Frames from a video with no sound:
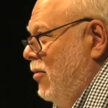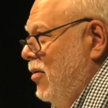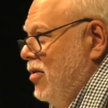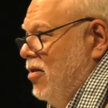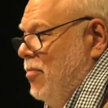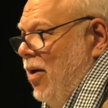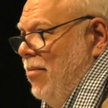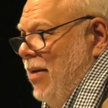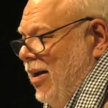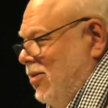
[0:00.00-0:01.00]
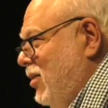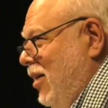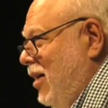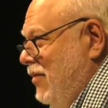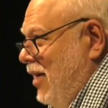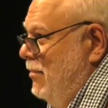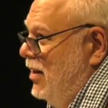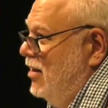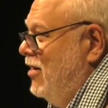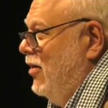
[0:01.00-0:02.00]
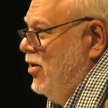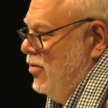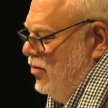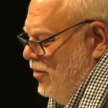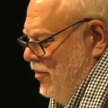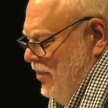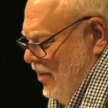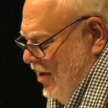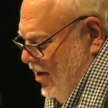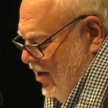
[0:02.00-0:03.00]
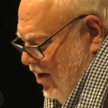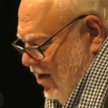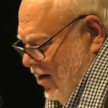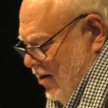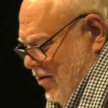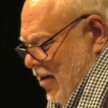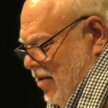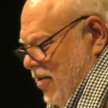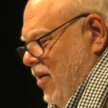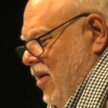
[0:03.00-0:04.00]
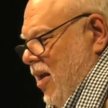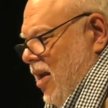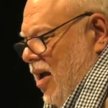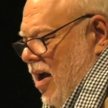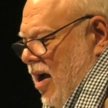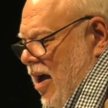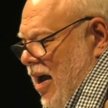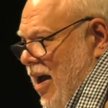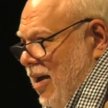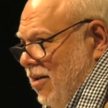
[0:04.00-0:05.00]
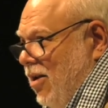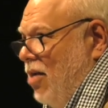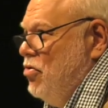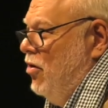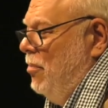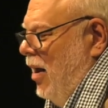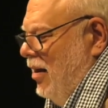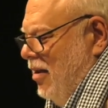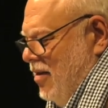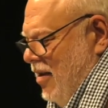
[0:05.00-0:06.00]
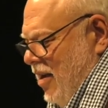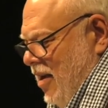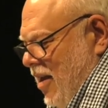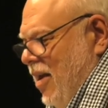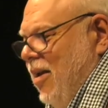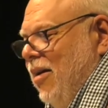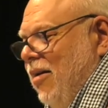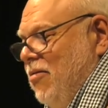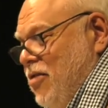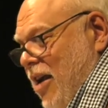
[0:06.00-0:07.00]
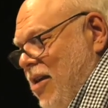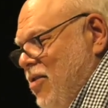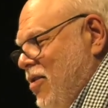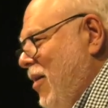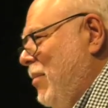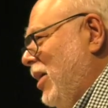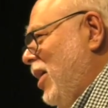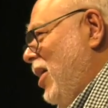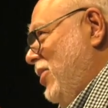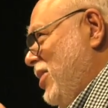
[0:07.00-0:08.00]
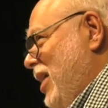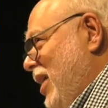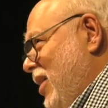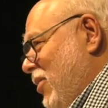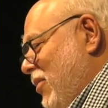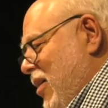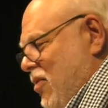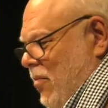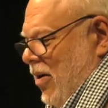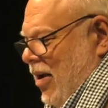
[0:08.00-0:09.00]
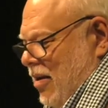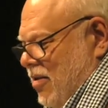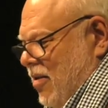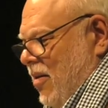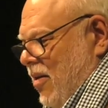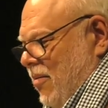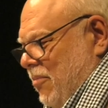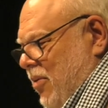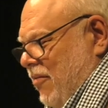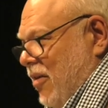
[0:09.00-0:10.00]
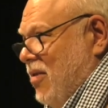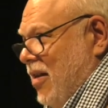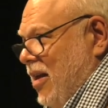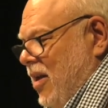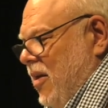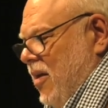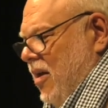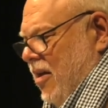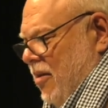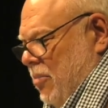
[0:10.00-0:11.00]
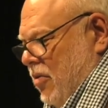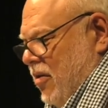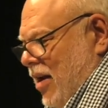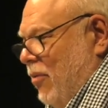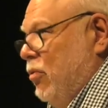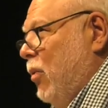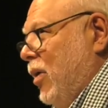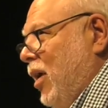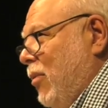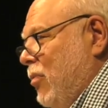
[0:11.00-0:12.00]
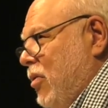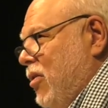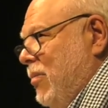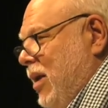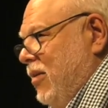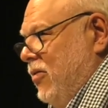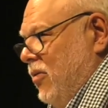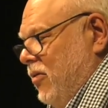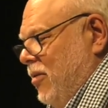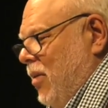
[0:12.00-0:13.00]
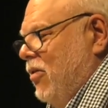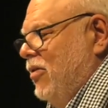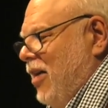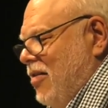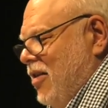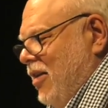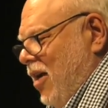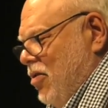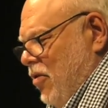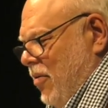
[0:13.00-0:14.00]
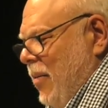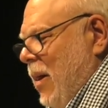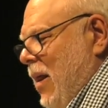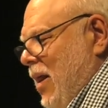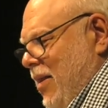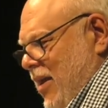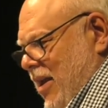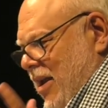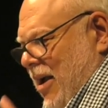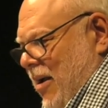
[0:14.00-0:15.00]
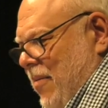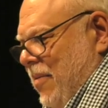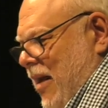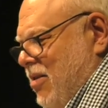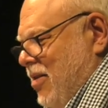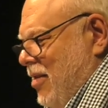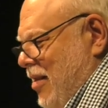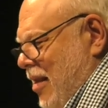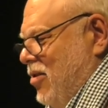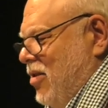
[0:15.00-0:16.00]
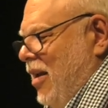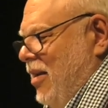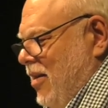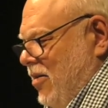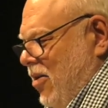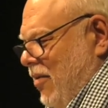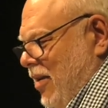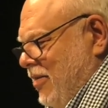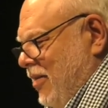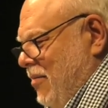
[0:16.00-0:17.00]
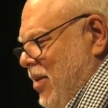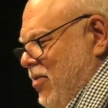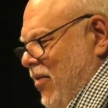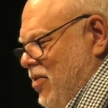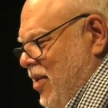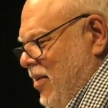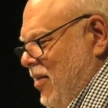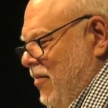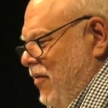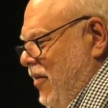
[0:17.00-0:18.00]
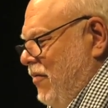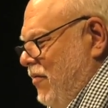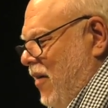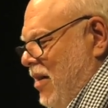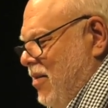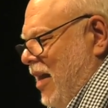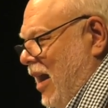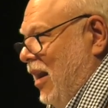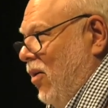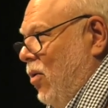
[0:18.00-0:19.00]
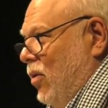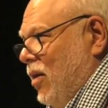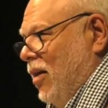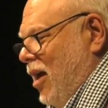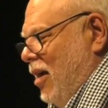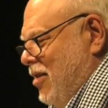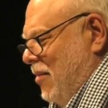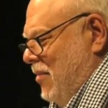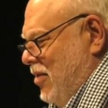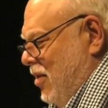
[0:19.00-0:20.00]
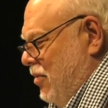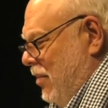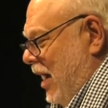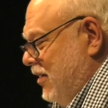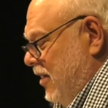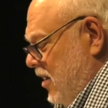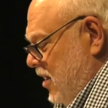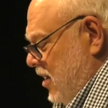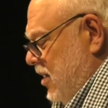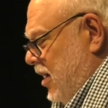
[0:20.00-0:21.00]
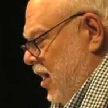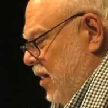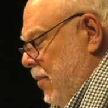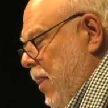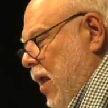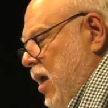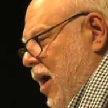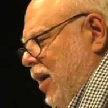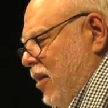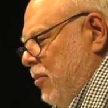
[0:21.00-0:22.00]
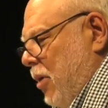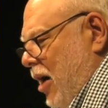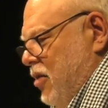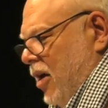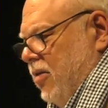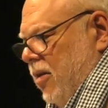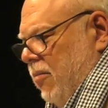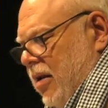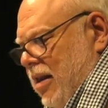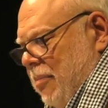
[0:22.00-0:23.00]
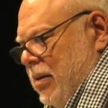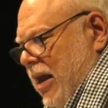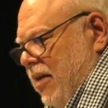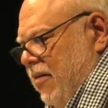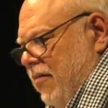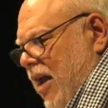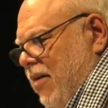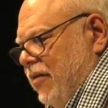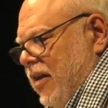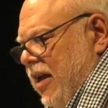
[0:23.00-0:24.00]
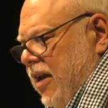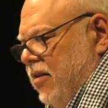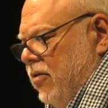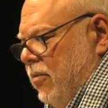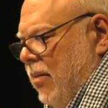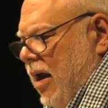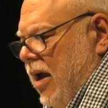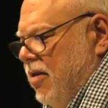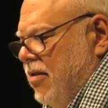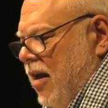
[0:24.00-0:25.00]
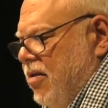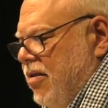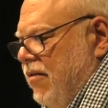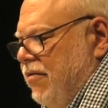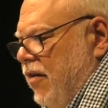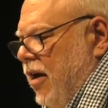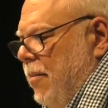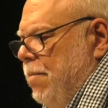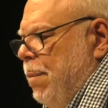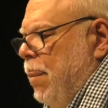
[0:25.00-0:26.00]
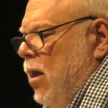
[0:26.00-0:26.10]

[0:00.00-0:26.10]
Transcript: there was the small matter of a military coup in Honduras, uh, and cultural policy changed about 180 degrees, whereas previously uh, the person I was working with was committed to democratizing culture. The, uh, that's, let's just say the current administration finds that whole concept as a threat. Um, another project that really played heavily into my sense of um,